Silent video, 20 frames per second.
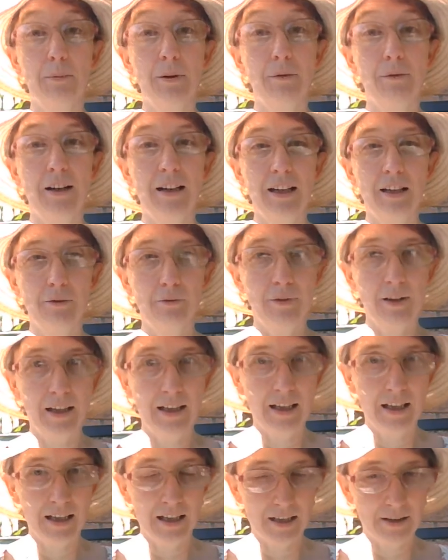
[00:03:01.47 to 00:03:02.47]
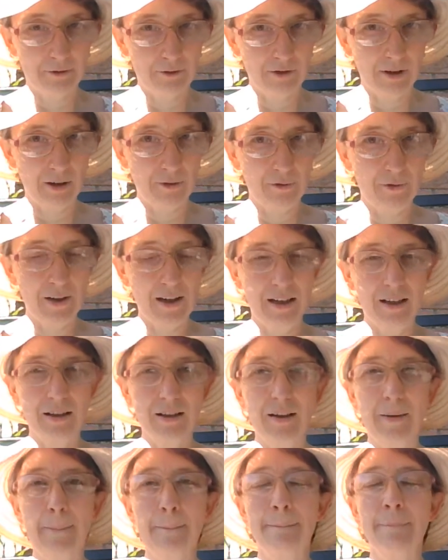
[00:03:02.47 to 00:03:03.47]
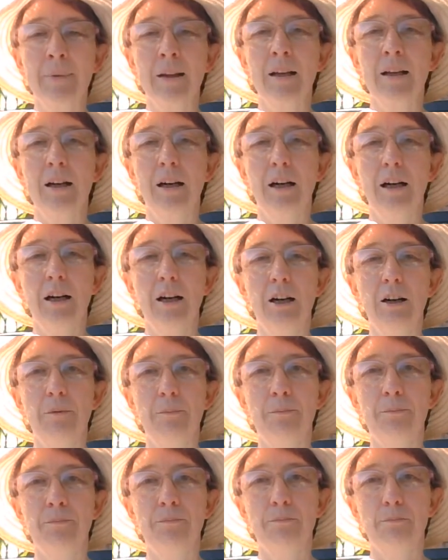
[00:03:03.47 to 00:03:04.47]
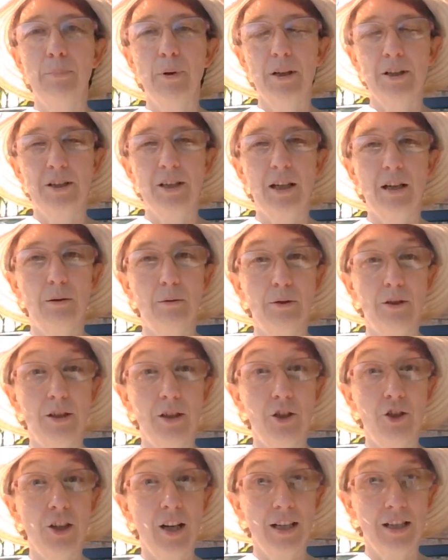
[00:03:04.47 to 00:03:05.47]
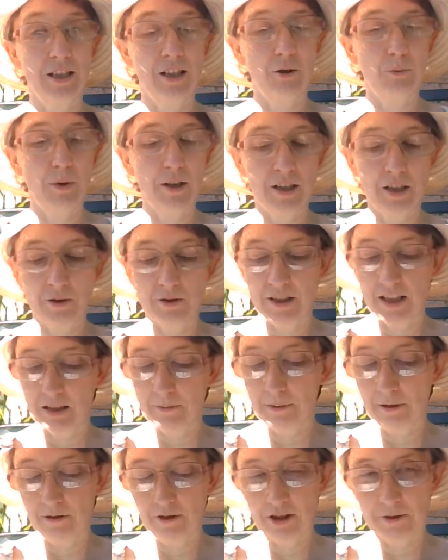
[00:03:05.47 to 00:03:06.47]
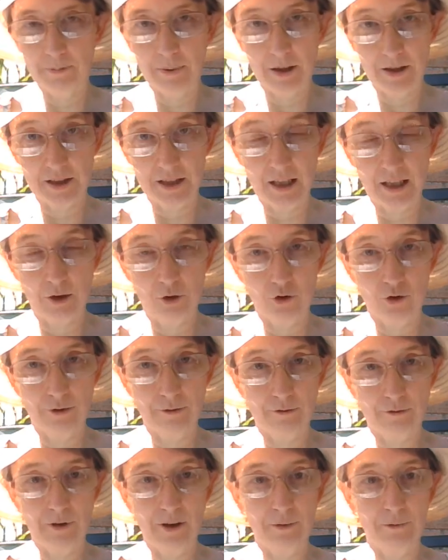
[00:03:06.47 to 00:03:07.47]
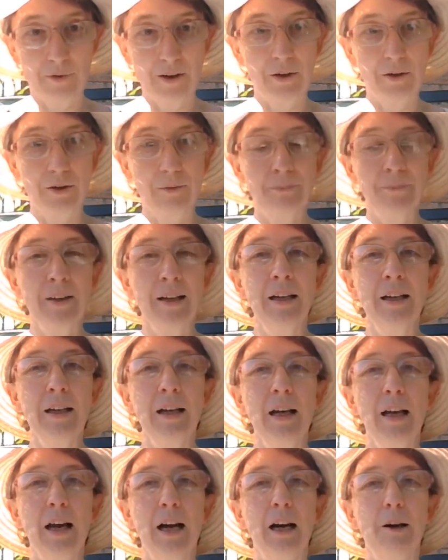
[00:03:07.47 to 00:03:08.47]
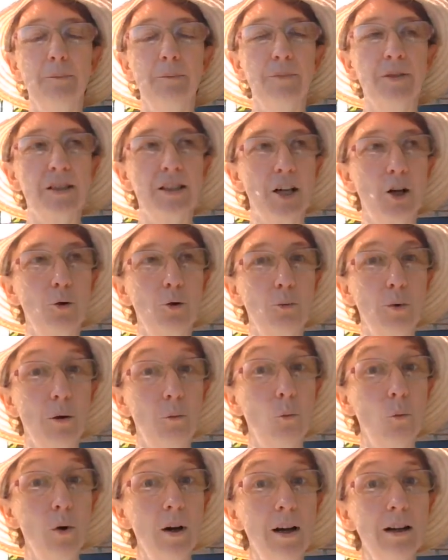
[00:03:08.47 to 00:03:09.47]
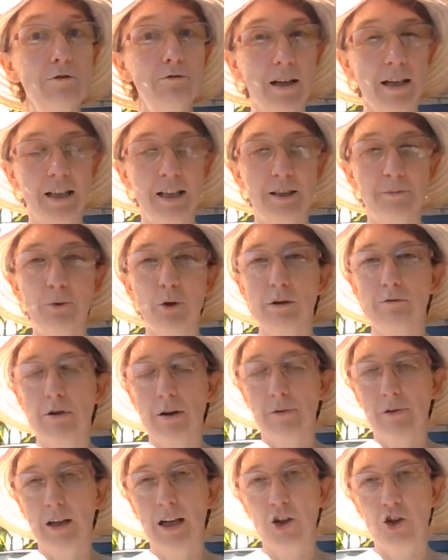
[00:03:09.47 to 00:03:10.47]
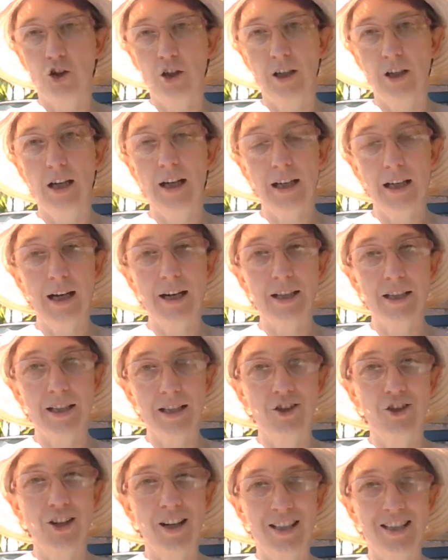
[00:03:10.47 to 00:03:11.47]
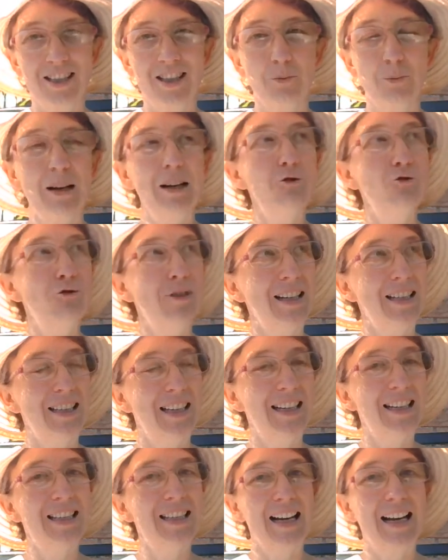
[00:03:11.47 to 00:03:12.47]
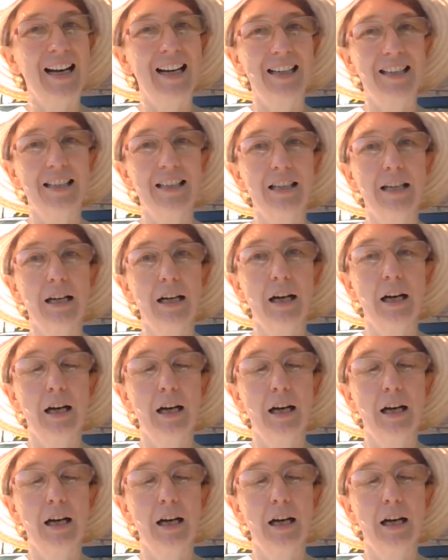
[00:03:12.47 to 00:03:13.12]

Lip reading: bit of inconvenience for our faith. But I would suggest that we don't experience persecution for our faith. So when we read the book of Revelation, I'd like to suggest that we read it as